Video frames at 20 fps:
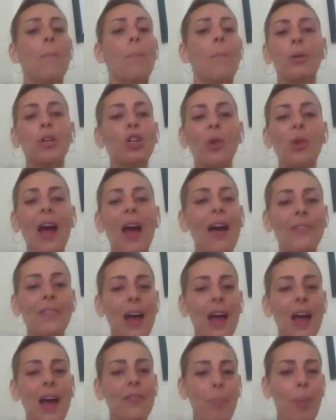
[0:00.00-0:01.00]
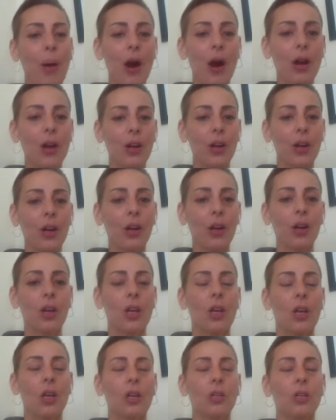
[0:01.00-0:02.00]
But you don't have to have a partner
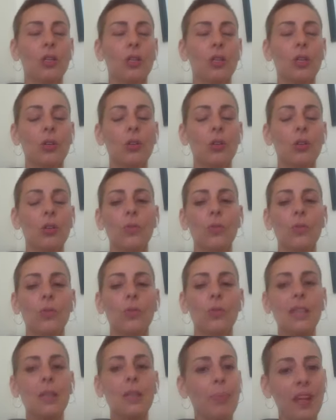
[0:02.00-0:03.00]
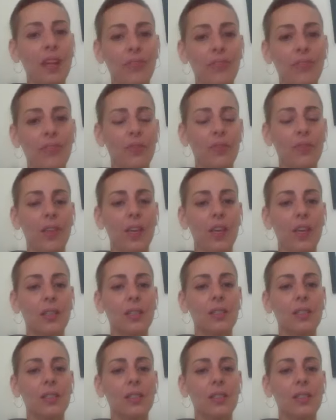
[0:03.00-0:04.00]
to get the benefit of
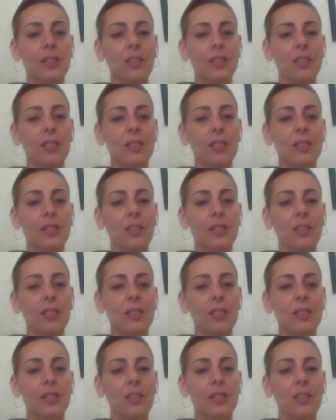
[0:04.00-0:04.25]
this